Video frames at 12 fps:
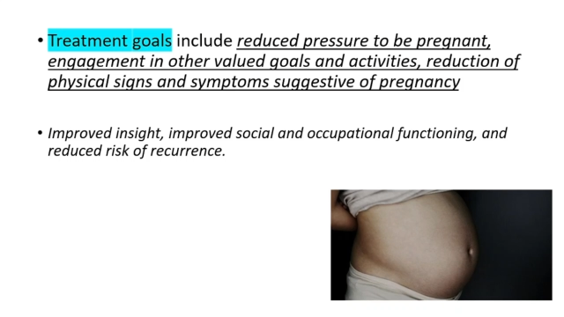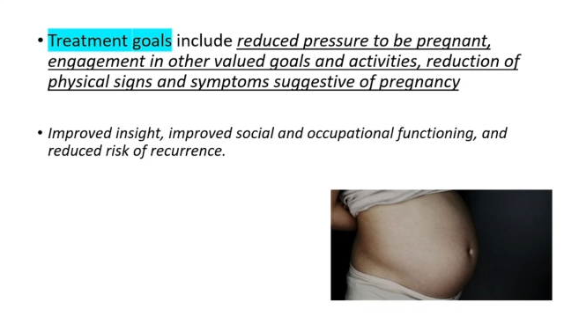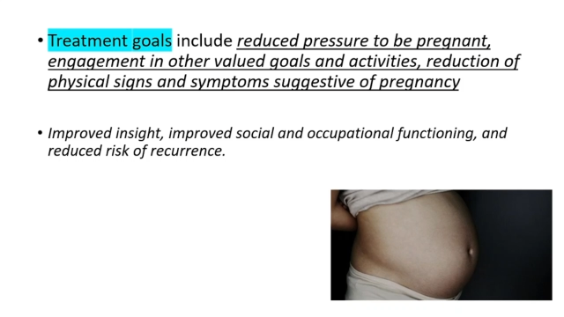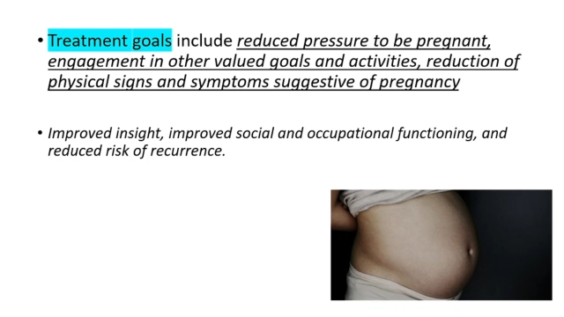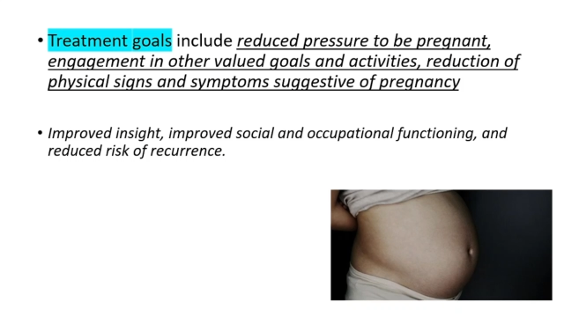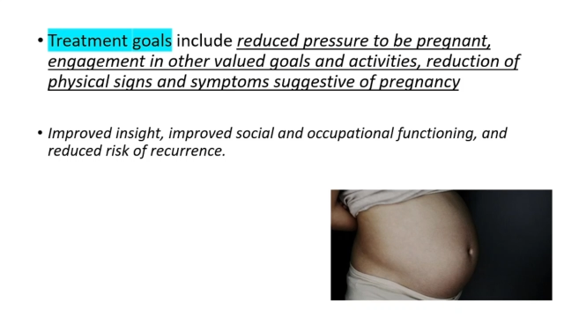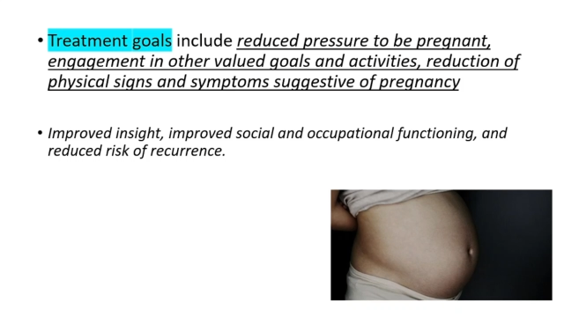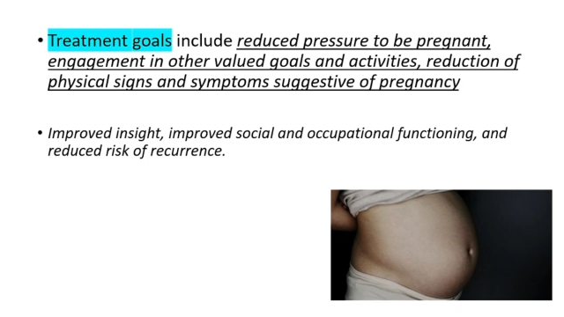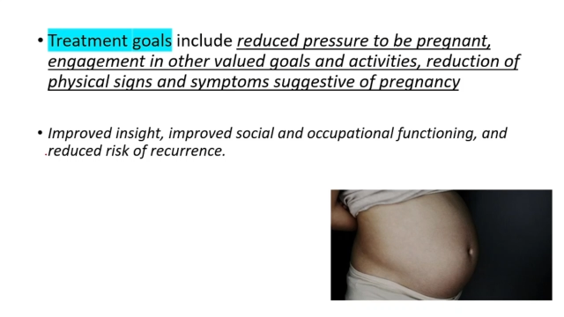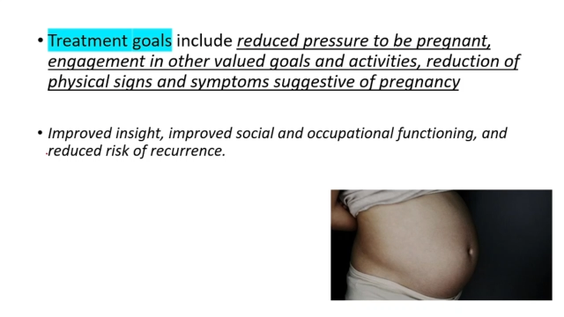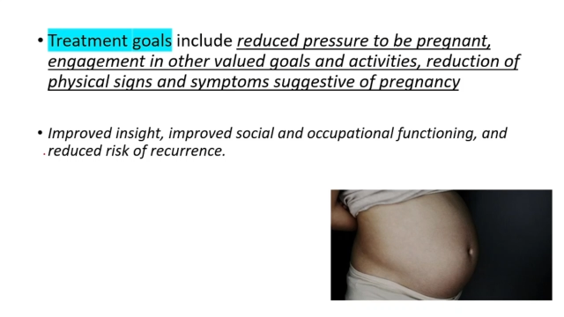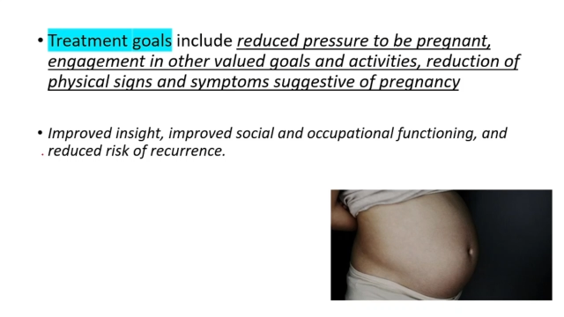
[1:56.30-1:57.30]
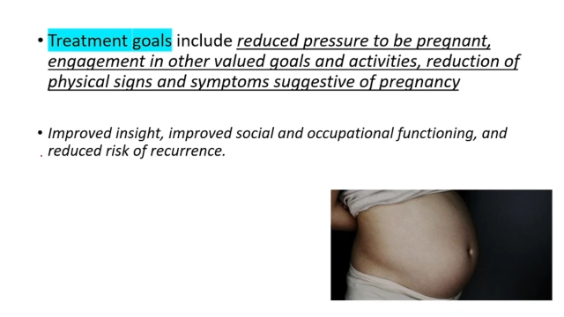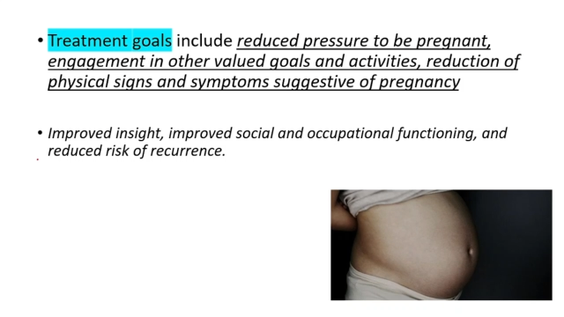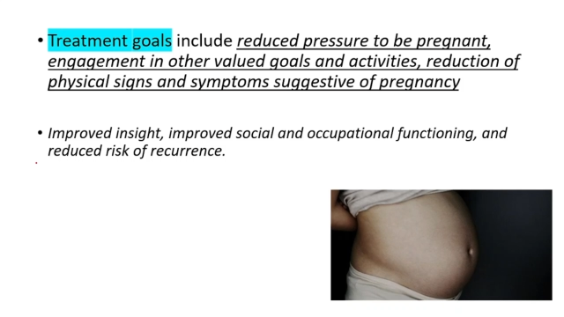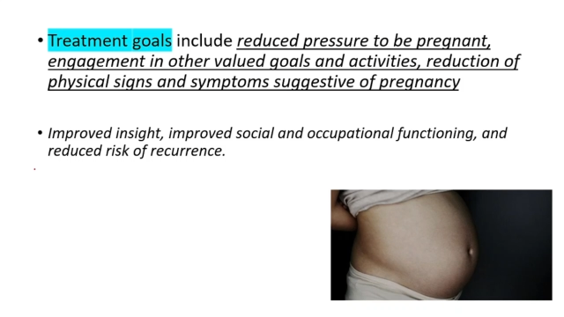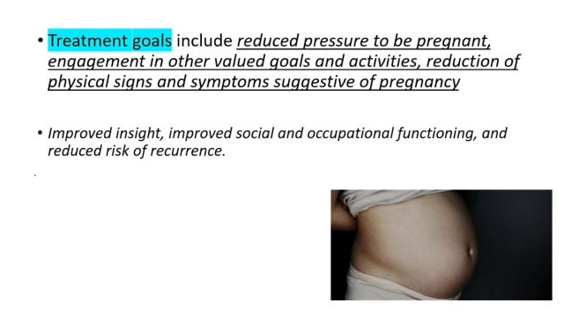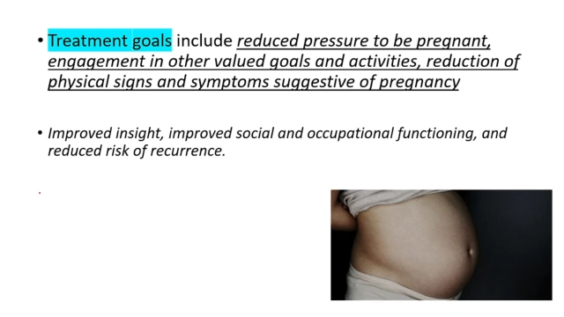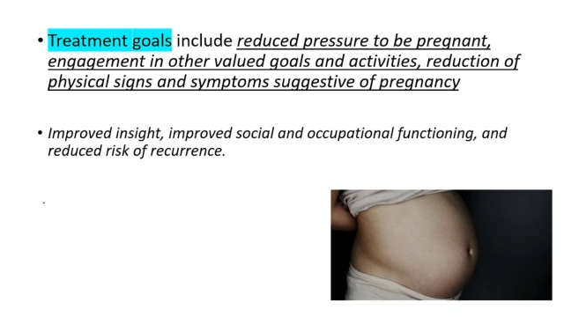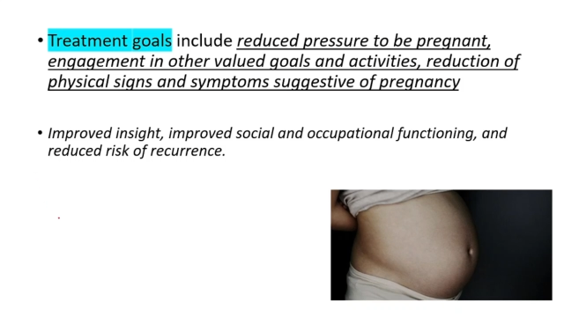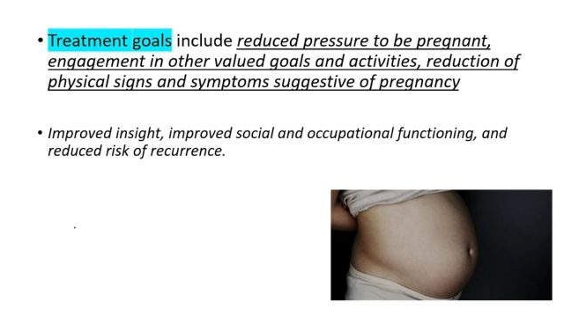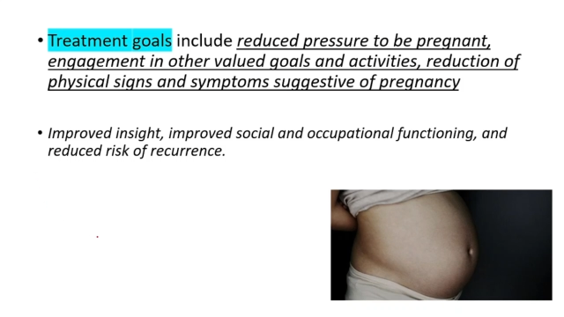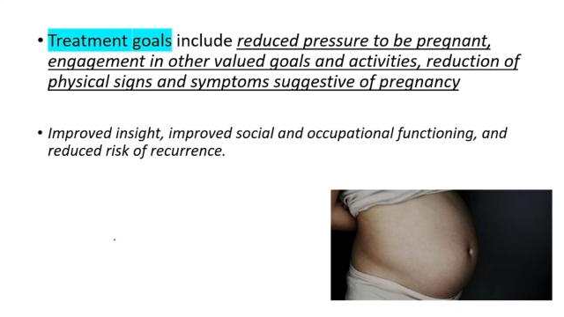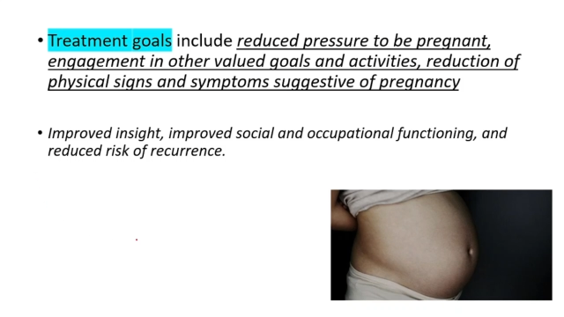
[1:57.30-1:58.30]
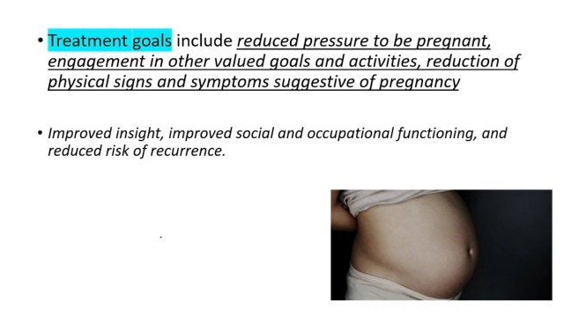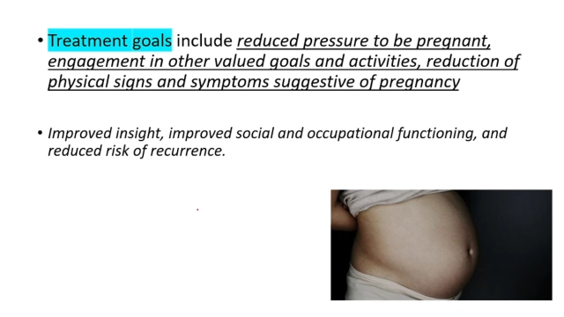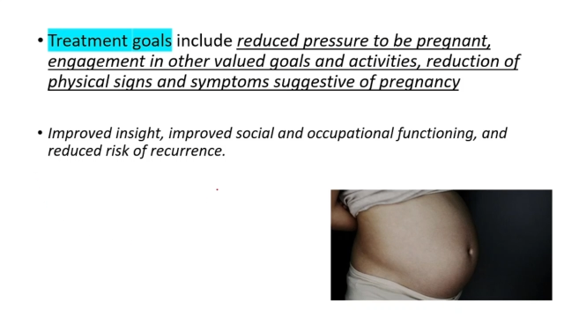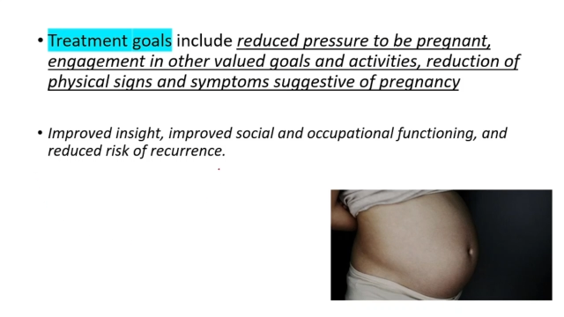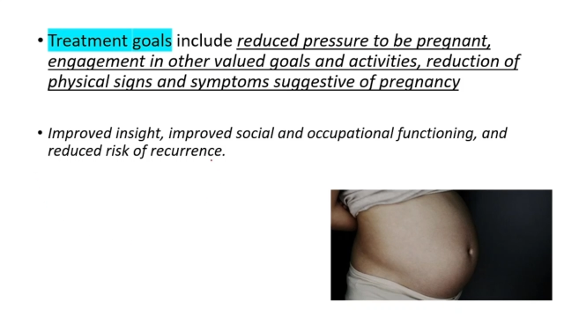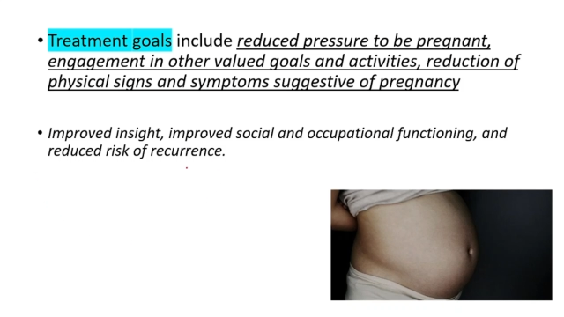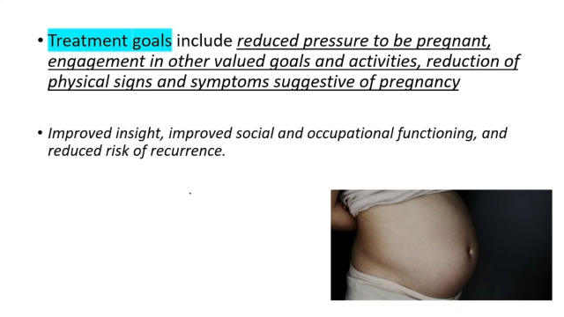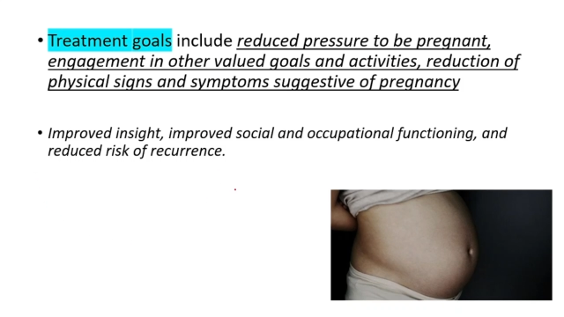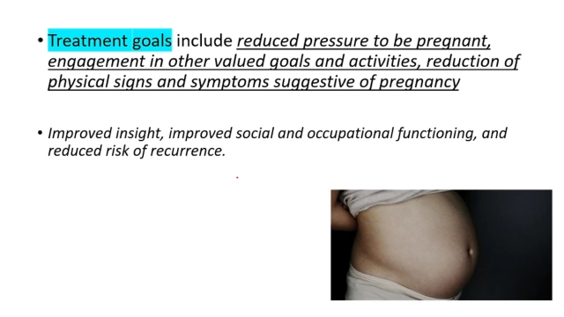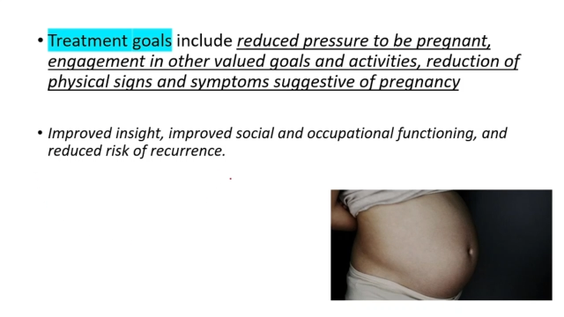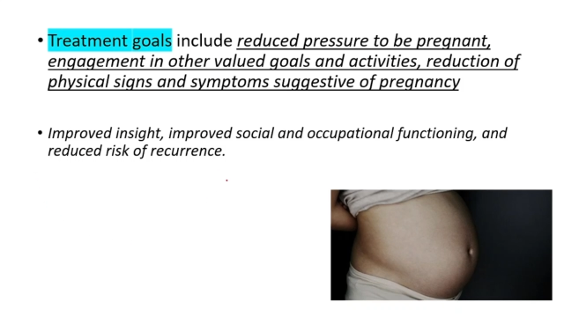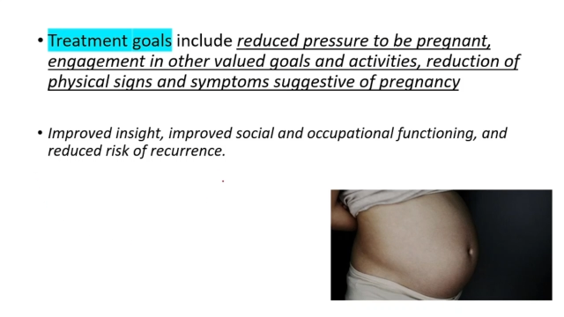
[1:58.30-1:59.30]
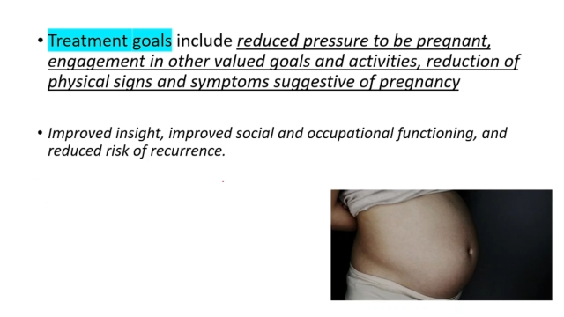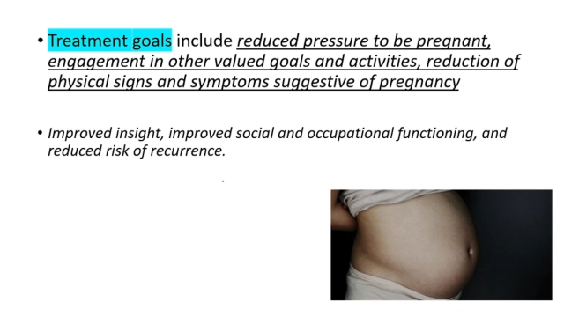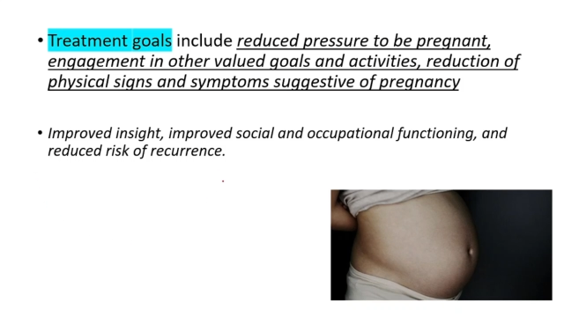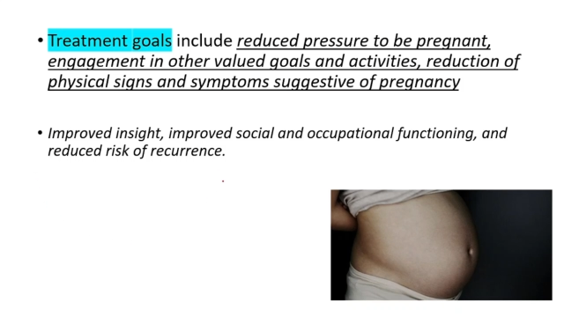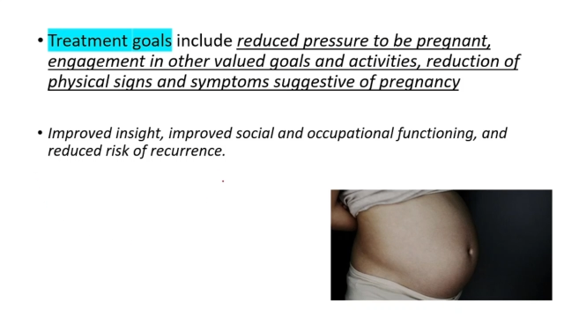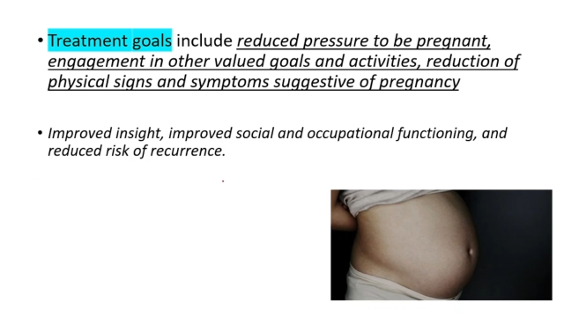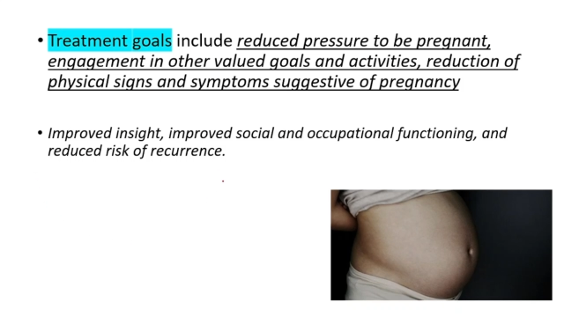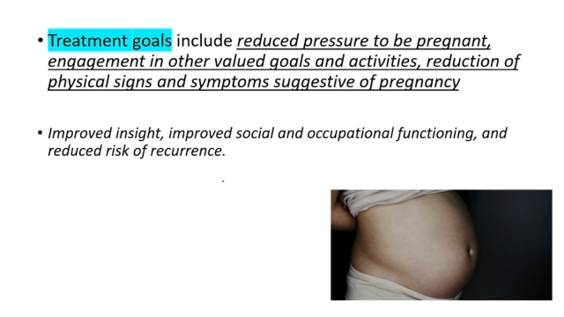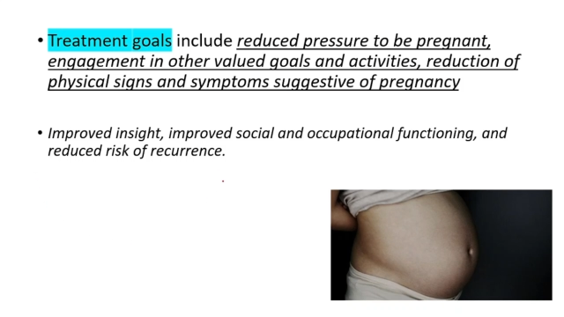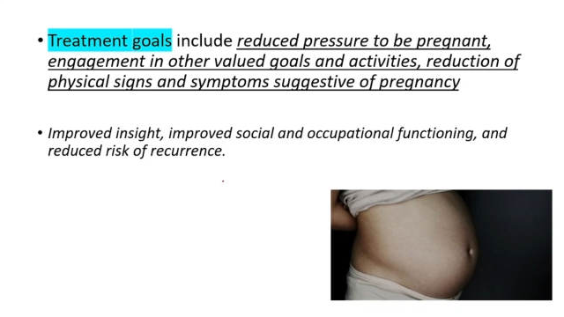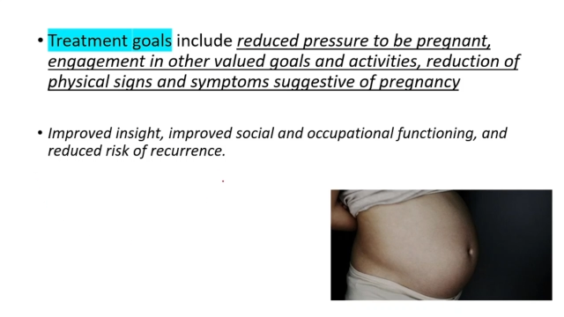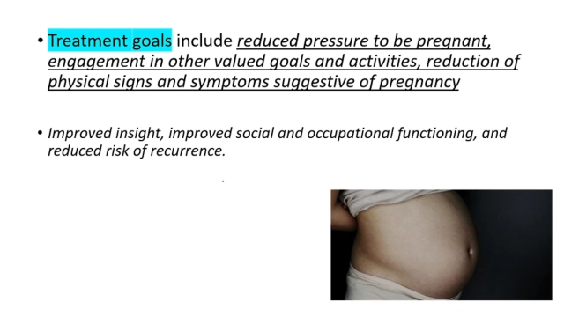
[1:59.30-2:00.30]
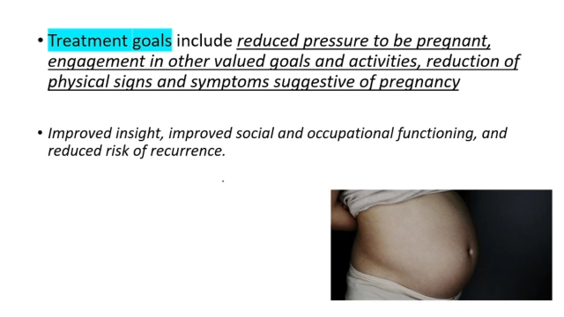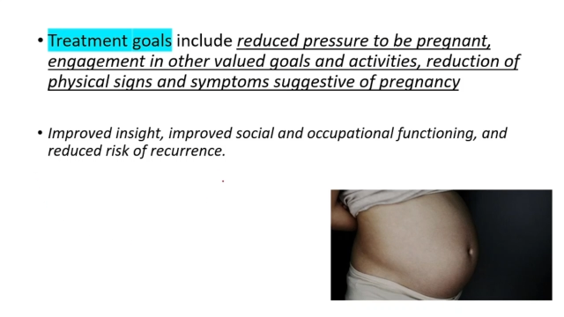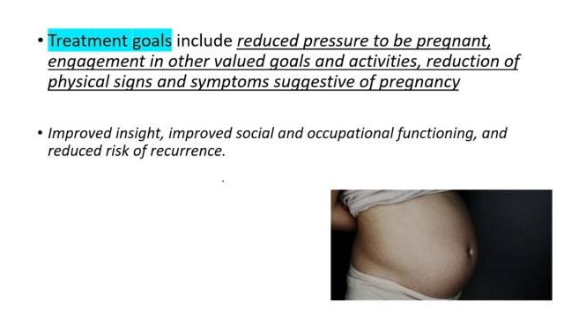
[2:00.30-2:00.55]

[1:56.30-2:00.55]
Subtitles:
No face is visible, so there are no lips to read.